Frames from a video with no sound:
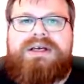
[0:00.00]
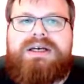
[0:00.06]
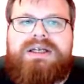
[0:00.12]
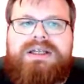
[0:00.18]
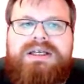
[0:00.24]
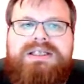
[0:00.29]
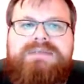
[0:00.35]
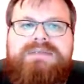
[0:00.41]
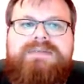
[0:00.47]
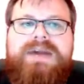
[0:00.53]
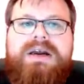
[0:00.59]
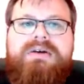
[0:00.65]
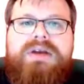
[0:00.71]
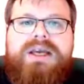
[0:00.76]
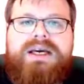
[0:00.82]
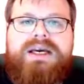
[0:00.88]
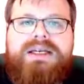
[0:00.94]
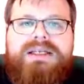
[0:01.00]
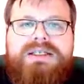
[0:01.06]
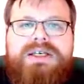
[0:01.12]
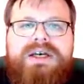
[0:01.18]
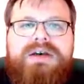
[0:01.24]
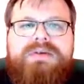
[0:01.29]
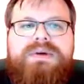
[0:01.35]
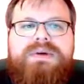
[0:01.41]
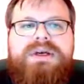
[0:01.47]
In this variant,
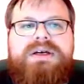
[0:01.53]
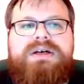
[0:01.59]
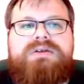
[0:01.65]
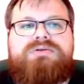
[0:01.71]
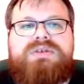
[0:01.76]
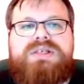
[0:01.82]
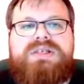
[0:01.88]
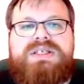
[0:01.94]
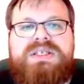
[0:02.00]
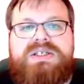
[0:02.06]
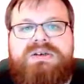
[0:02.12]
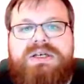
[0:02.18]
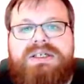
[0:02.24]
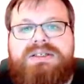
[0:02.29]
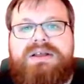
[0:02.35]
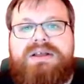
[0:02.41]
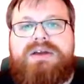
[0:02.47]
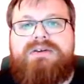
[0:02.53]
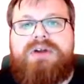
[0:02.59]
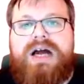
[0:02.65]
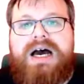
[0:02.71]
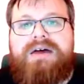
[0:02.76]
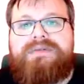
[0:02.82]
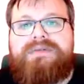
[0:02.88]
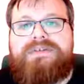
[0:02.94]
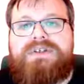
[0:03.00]
we restrict the
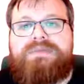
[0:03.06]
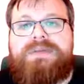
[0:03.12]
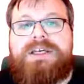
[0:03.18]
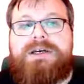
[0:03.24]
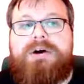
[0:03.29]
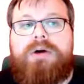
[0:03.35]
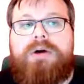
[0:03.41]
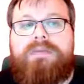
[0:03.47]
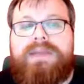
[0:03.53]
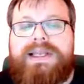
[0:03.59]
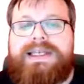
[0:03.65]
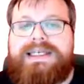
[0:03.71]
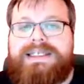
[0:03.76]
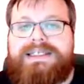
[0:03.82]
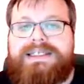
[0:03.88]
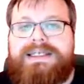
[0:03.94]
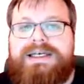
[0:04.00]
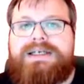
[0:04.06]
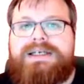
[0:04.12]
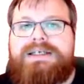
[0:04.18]
graph to be complete,